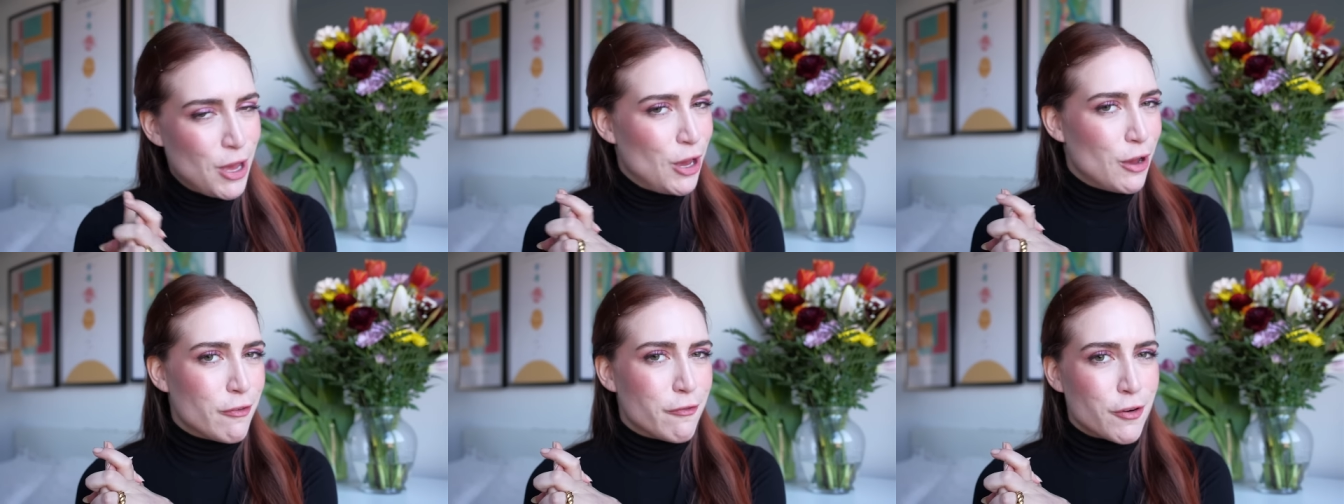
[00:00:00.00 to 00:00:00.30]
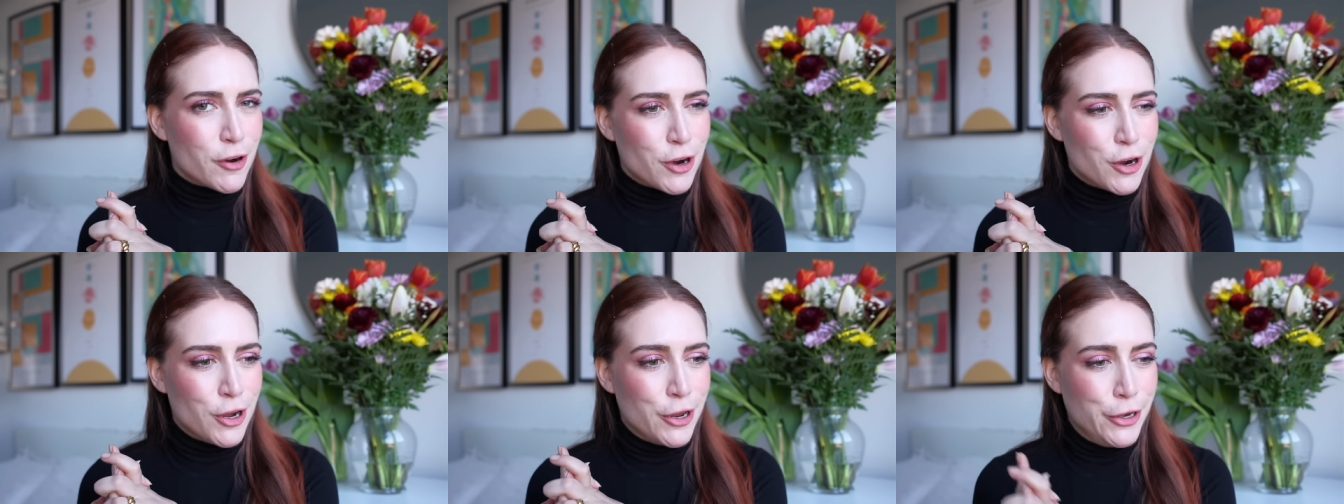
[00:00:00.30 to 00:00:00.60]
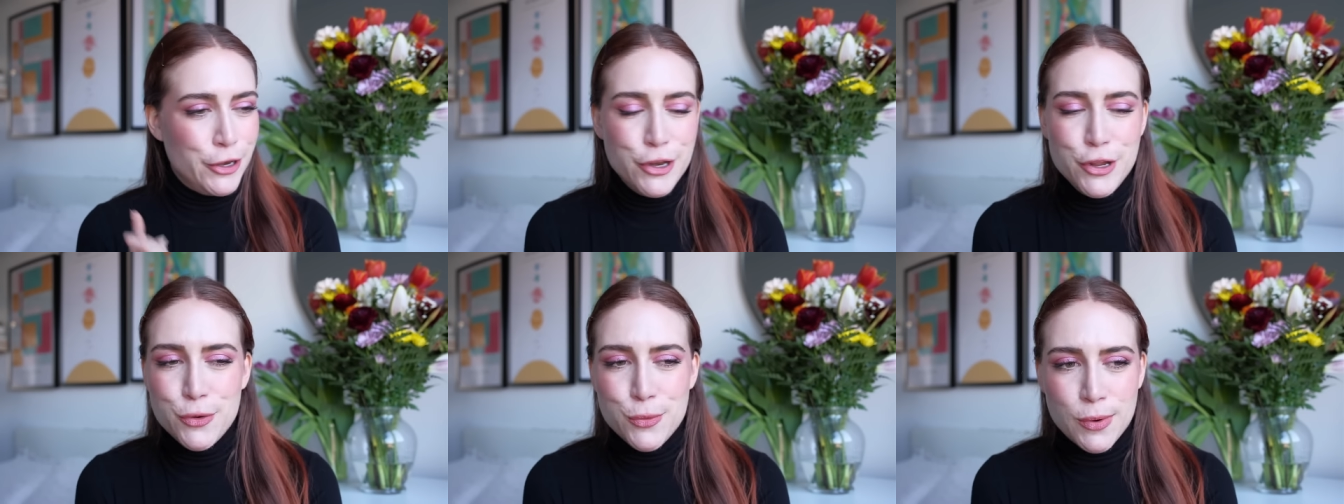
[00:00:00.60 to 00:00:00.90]
for a
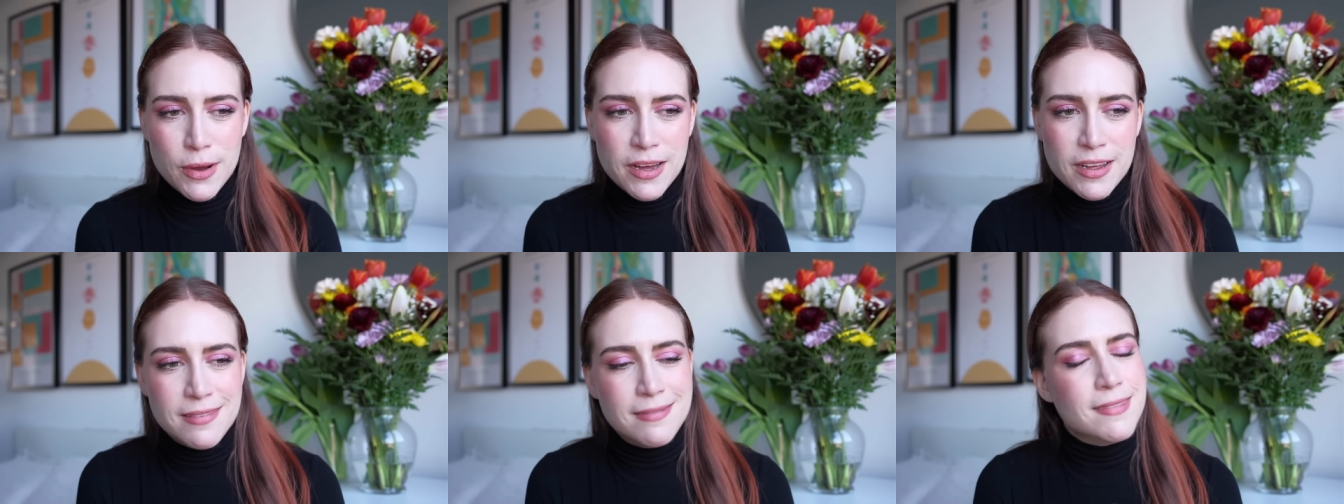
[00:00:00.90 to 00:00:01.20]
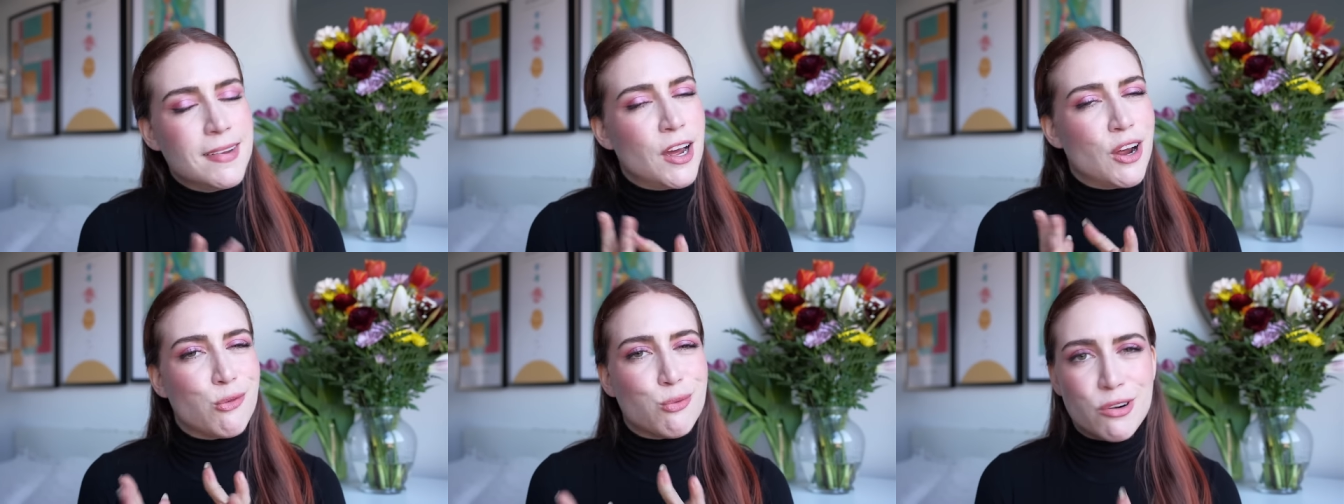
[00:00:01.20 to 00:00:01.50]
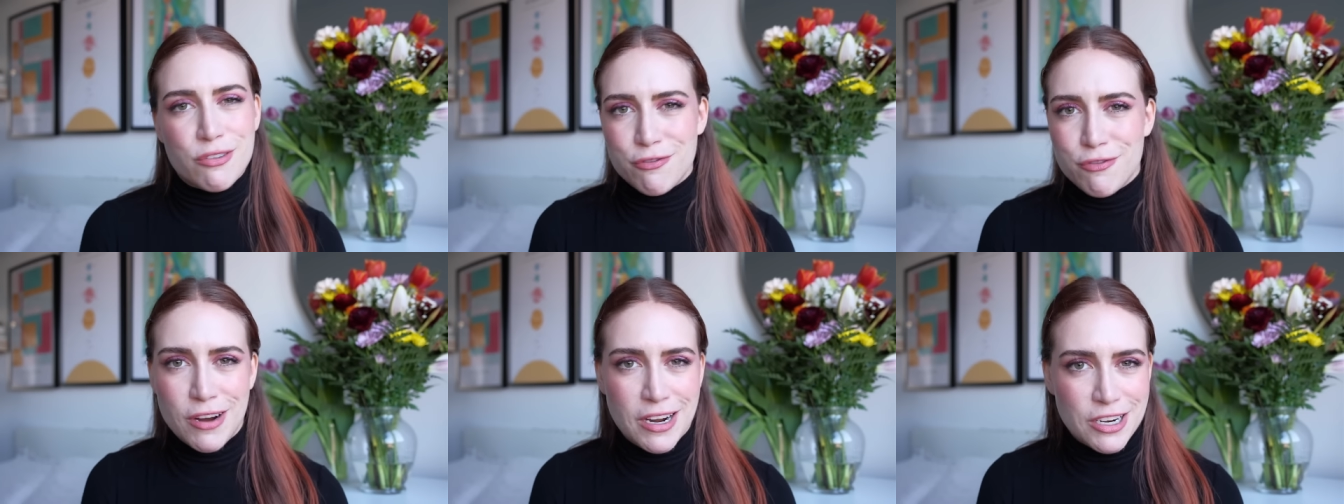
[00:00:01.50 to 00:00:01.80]
new one, a
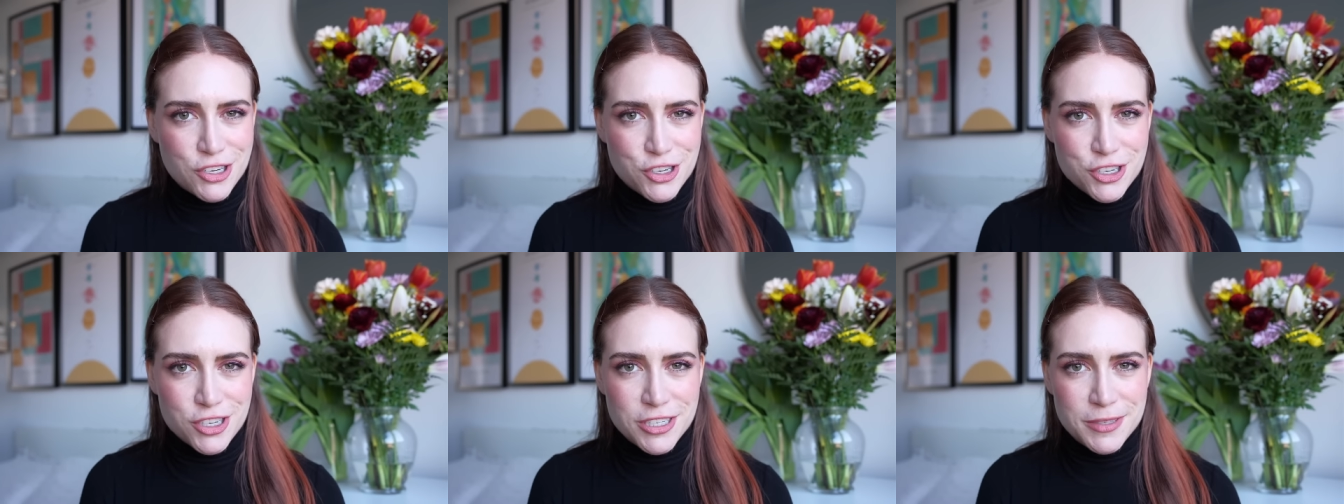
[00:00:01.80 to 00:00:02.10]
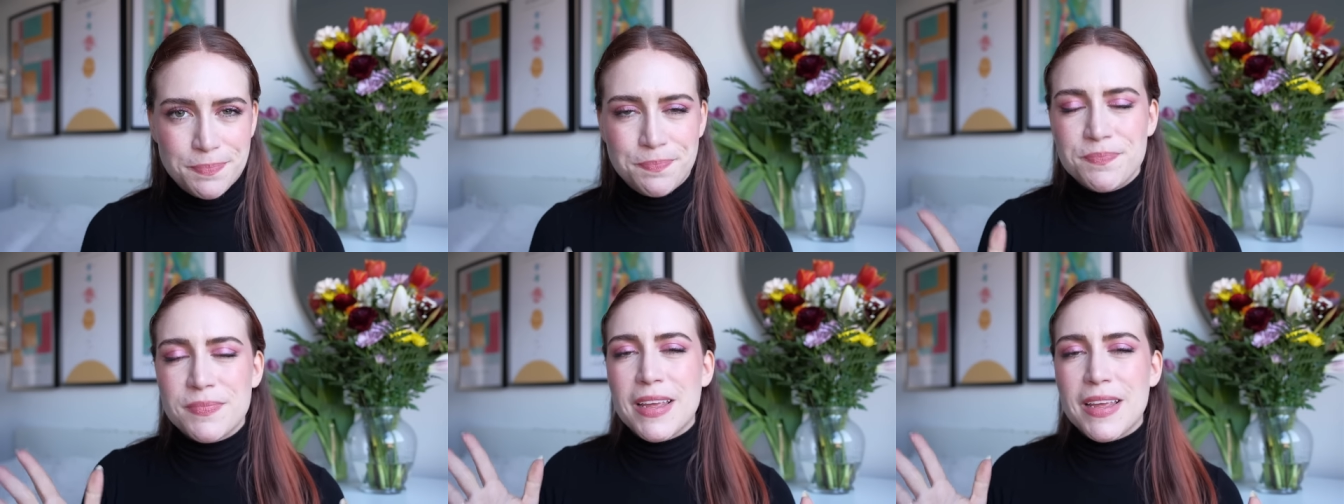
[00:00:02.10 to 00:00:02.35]
refresher.